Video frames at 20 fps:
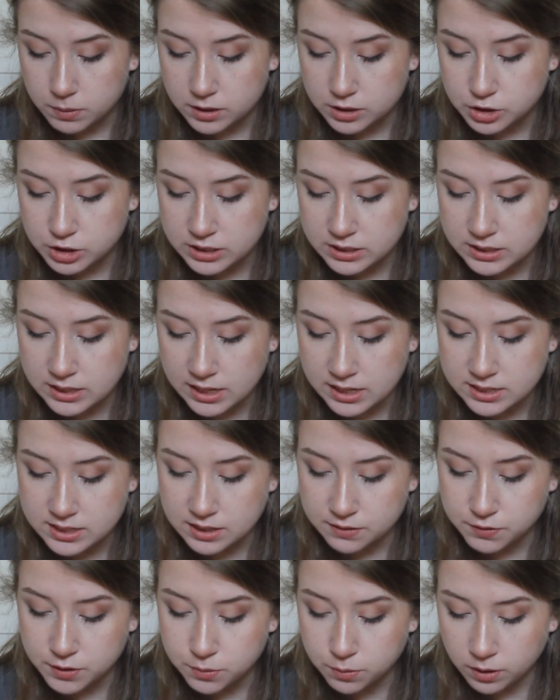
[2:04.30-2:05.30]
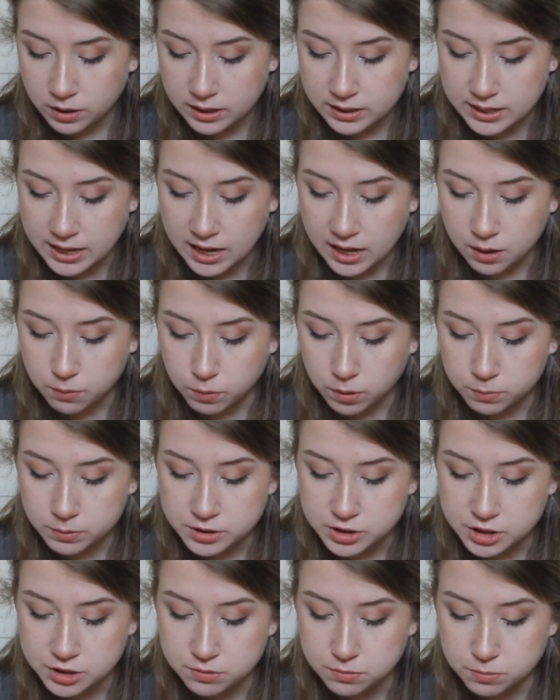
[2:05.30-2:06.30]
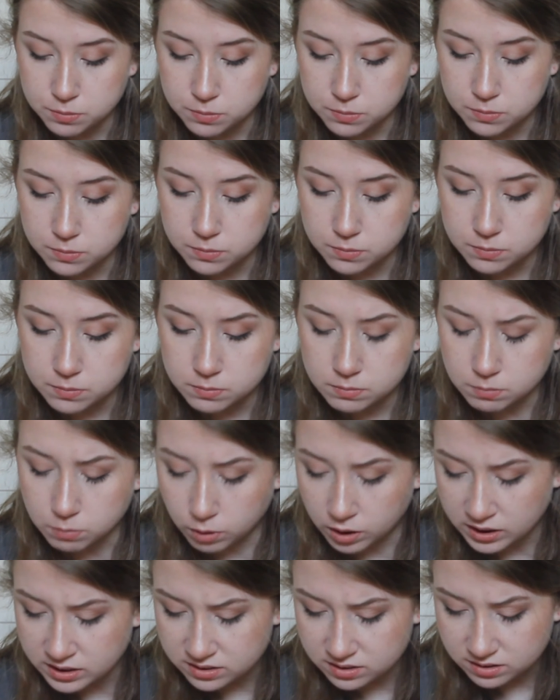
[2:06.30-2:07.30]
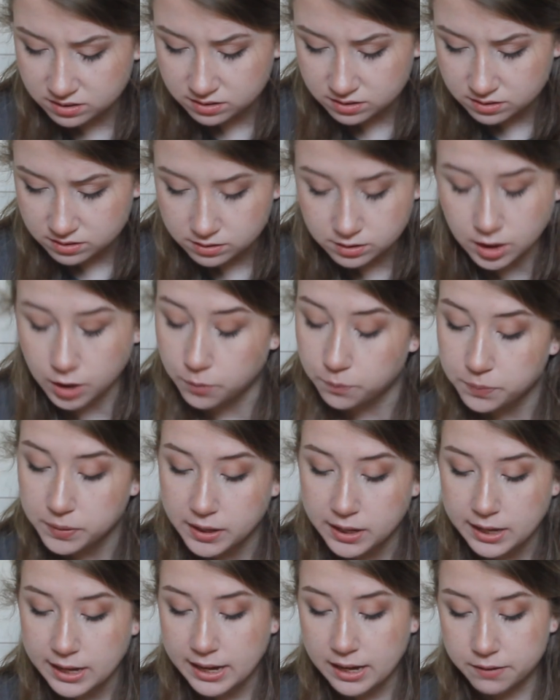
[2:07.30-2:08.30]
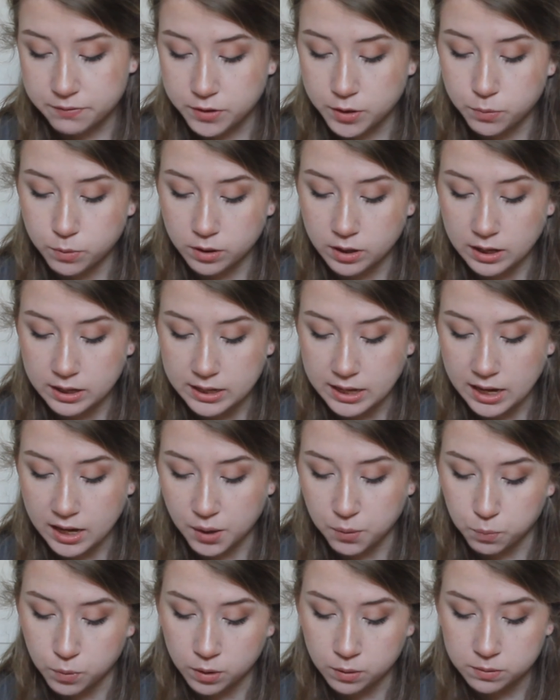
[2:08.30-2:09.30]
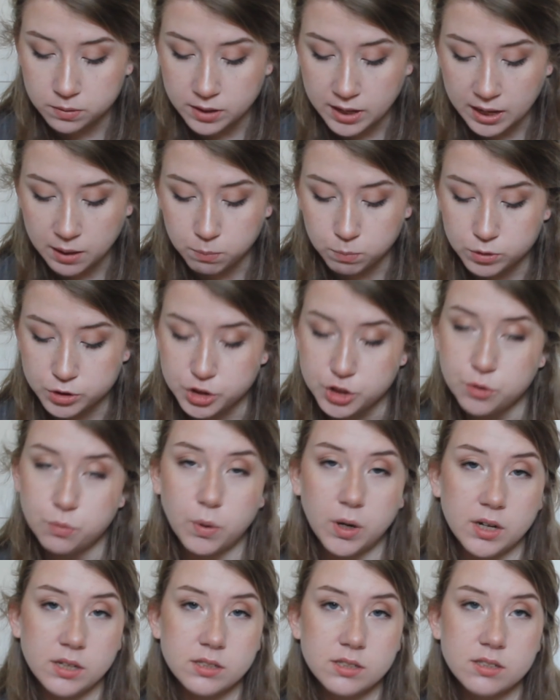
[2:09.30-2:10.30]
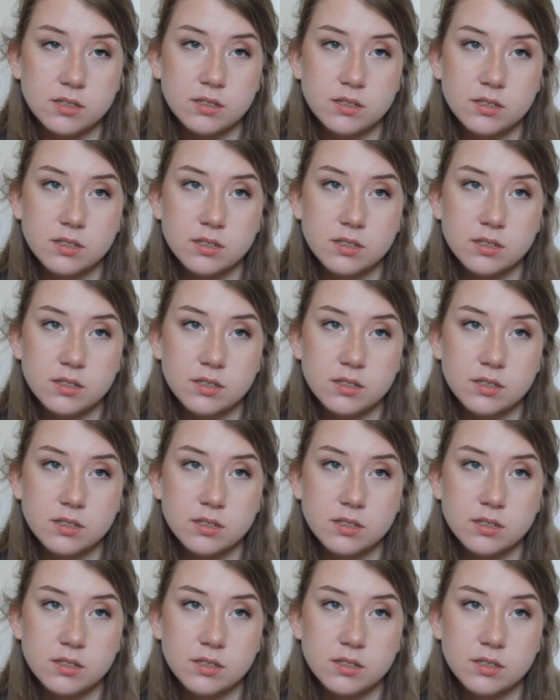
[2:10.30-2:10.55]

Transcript: She says, if you were a guy, what would you... What? No. If you were a guy, what name would you want?